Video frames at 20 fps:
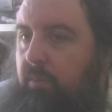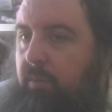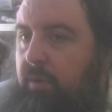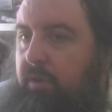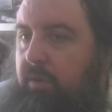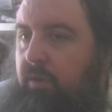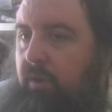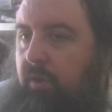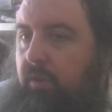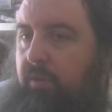
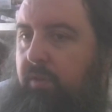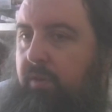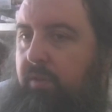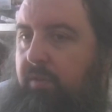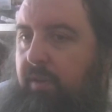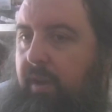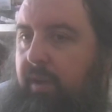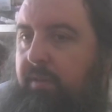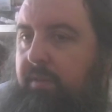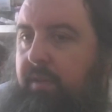are on the
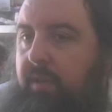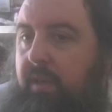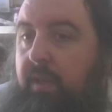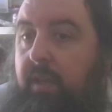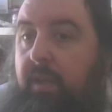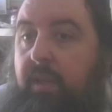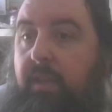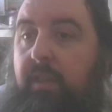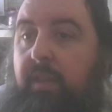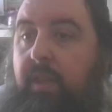ground.
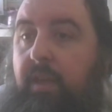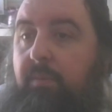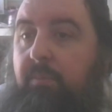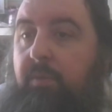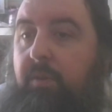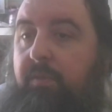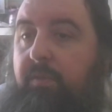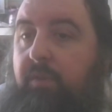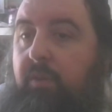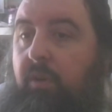Then
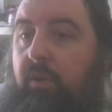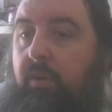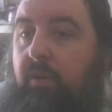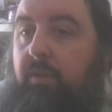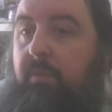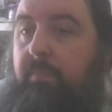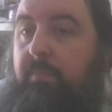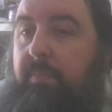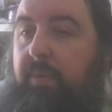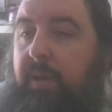we've
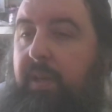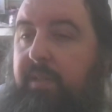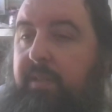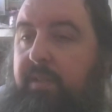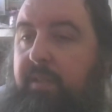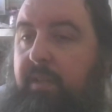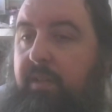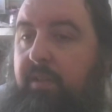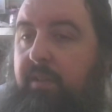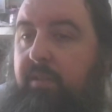got
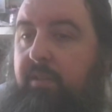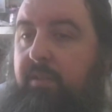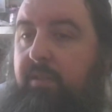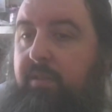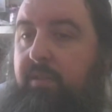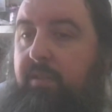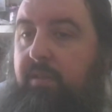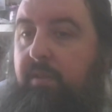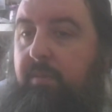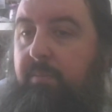
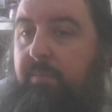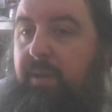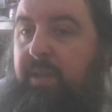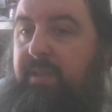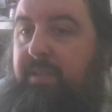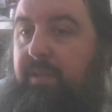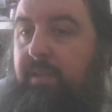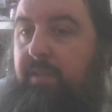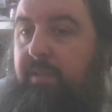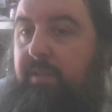pestilence.
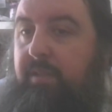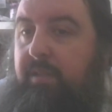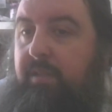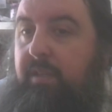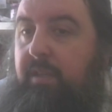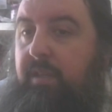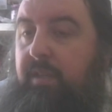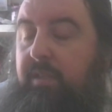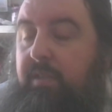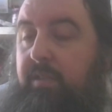Pestilence
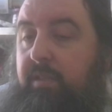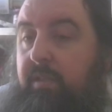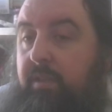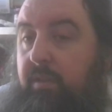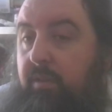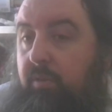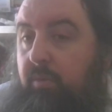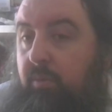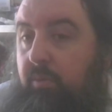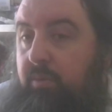is
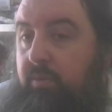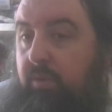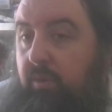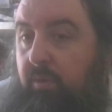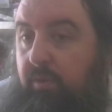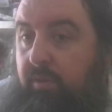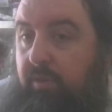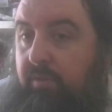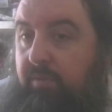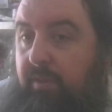also
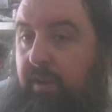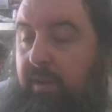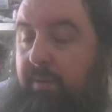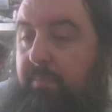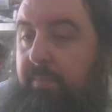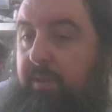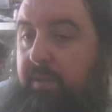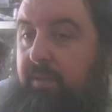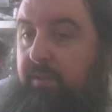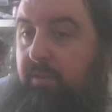on the
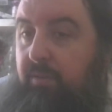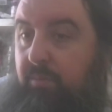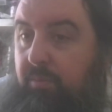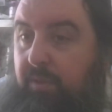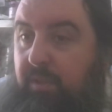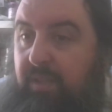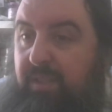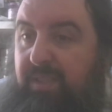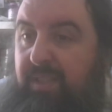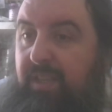ground, but it's to do
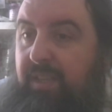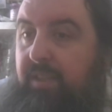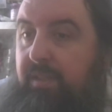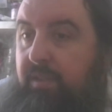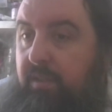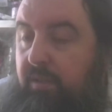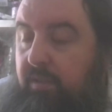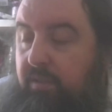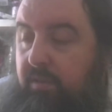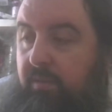with
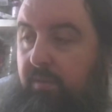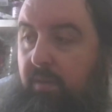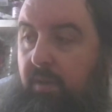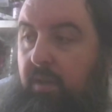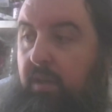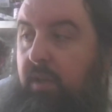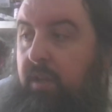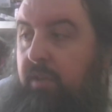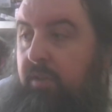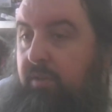diseases
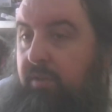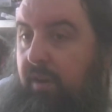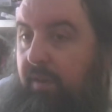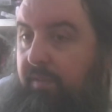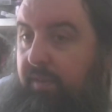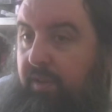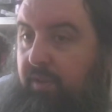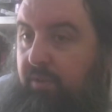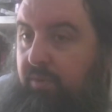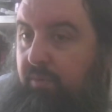
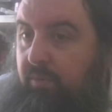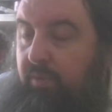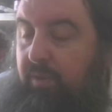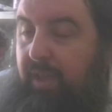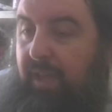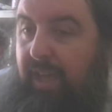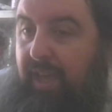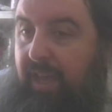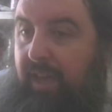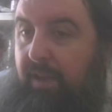traveling through
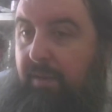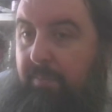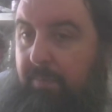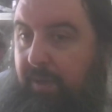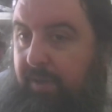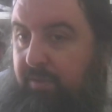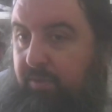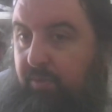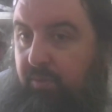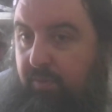the air,
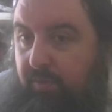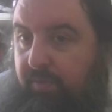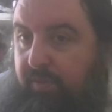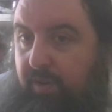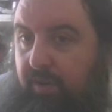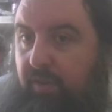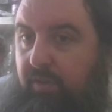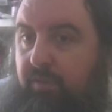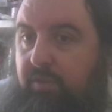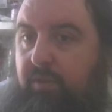but sort of
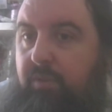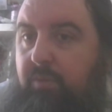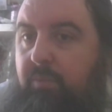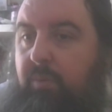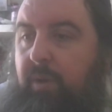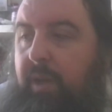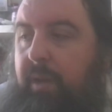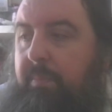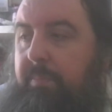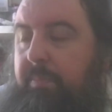close to where